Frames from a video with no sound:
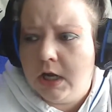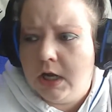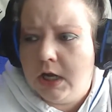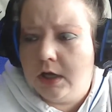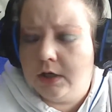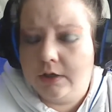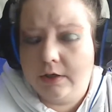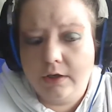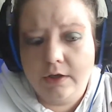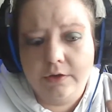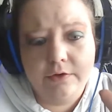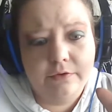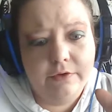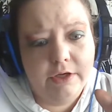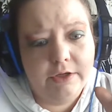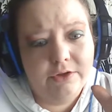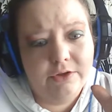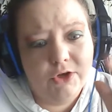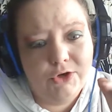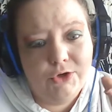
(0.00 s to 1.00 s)
And another
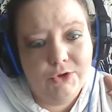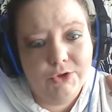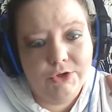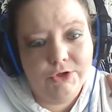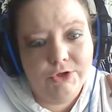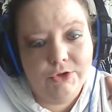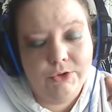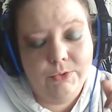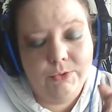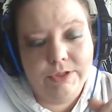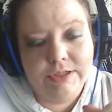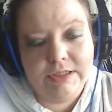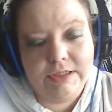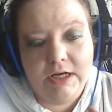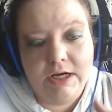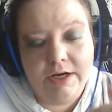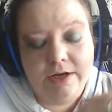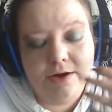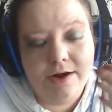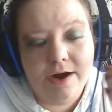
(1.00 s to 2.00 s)
thing that you can do is,
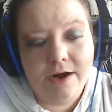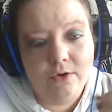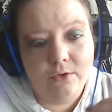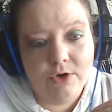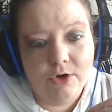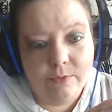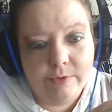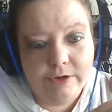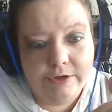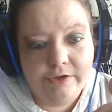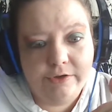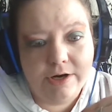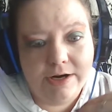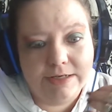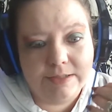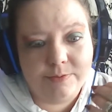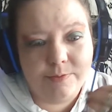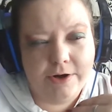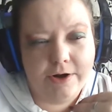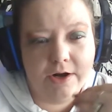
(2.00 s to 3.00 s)
like, I don't know about you
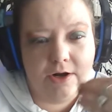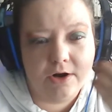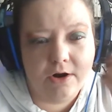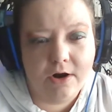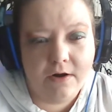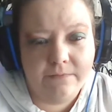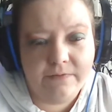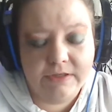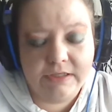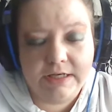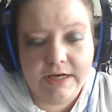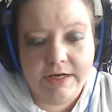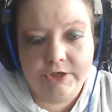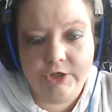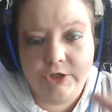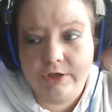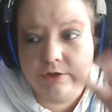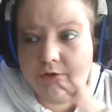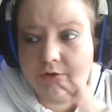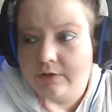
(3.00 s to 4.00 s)
guys, but I got a coffee
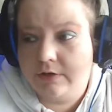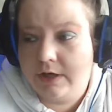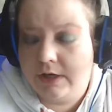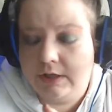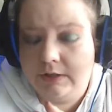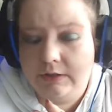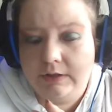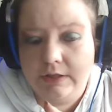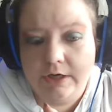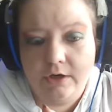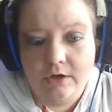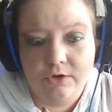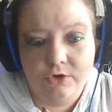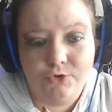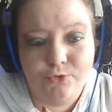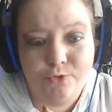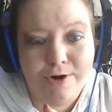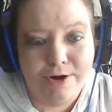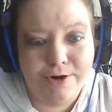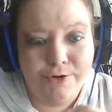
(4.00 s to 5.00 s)
station in there
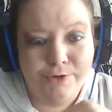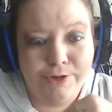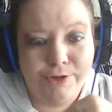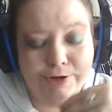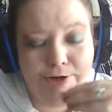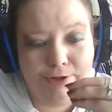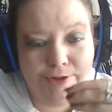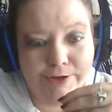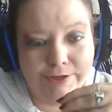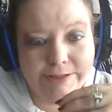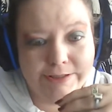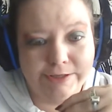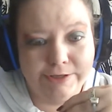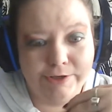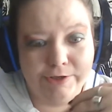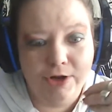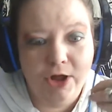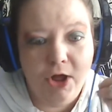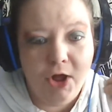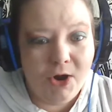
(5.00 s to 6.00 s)
as well. And I like
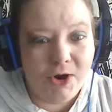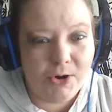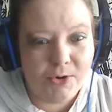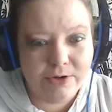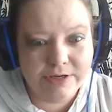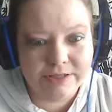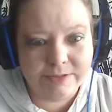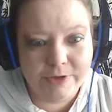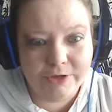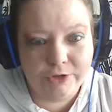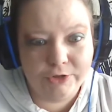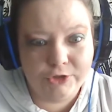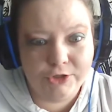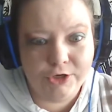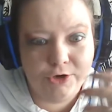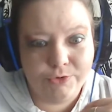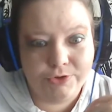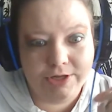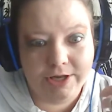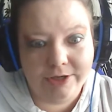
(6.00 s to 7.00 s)
to always make the
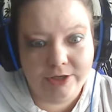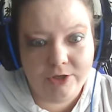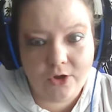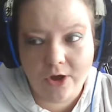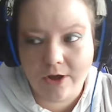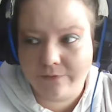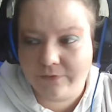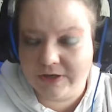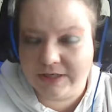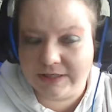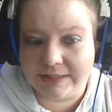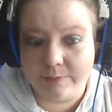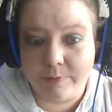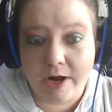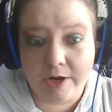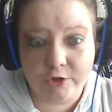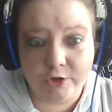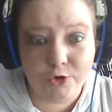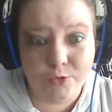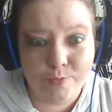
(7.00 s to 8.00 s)
joke that coffee is the
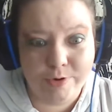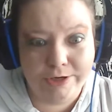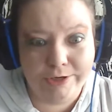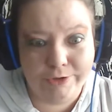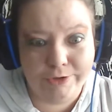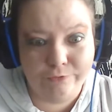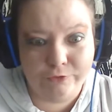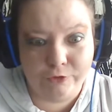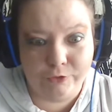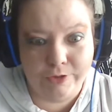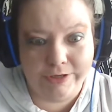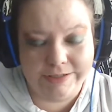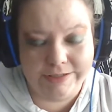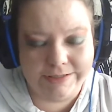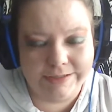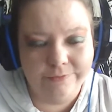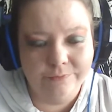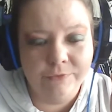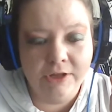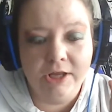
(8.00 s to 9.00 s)
magical bean of
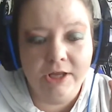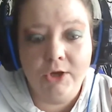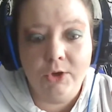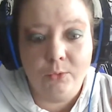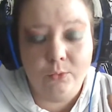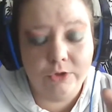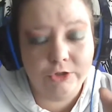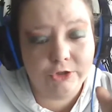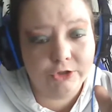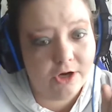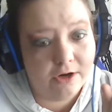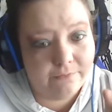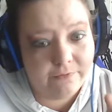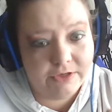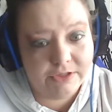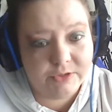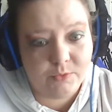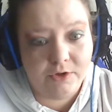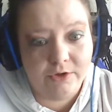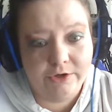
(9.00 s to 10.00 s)
choice, which coffee
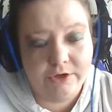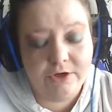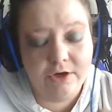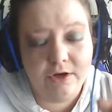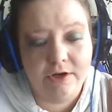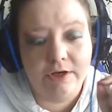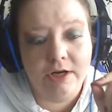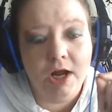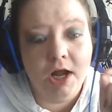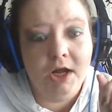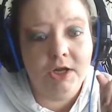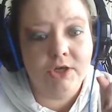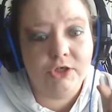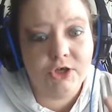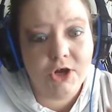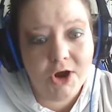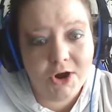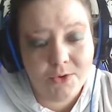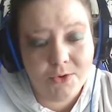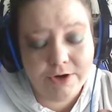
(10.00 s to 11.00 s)
is really good.
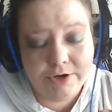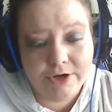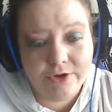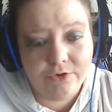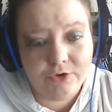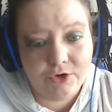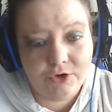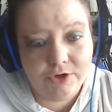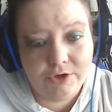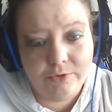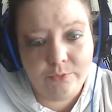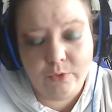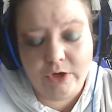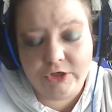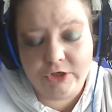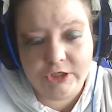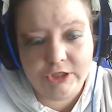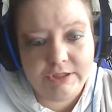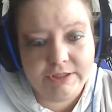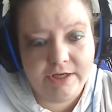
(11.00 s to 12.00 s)
So another good
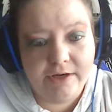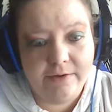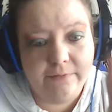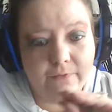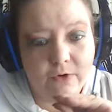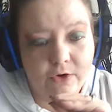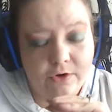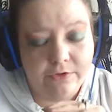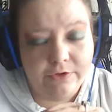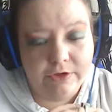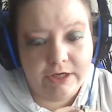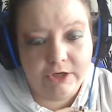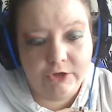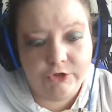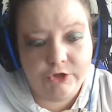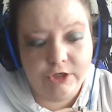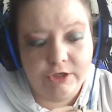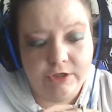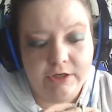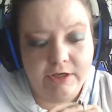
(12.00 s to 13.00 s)
witchy tip for the
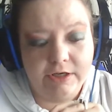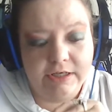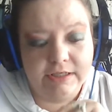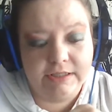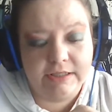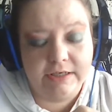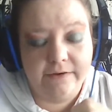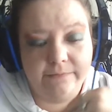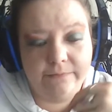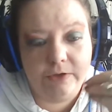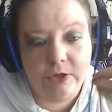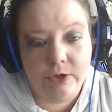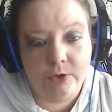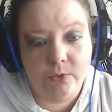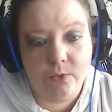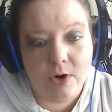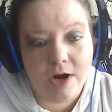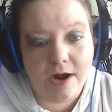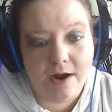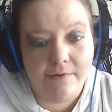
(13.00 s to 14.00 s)
kitchen is if
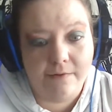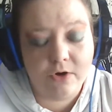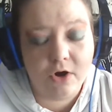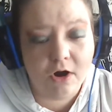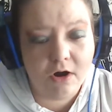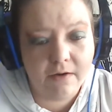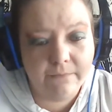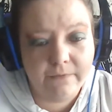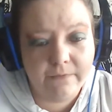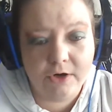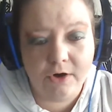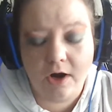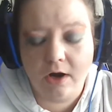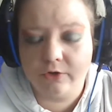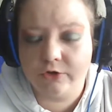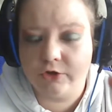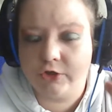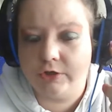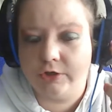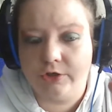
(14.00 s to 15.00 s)
you have coffee
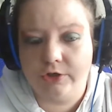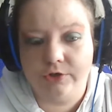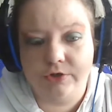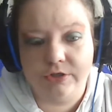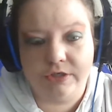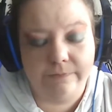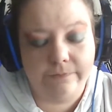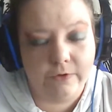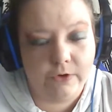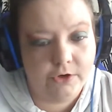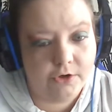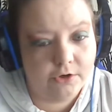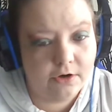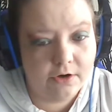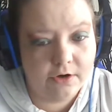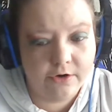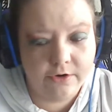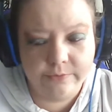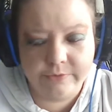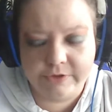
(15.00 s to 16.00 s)
grounds, you can use them for your
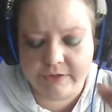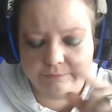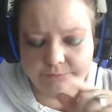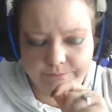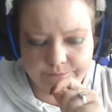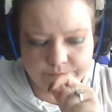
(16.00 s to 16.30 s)
herbs.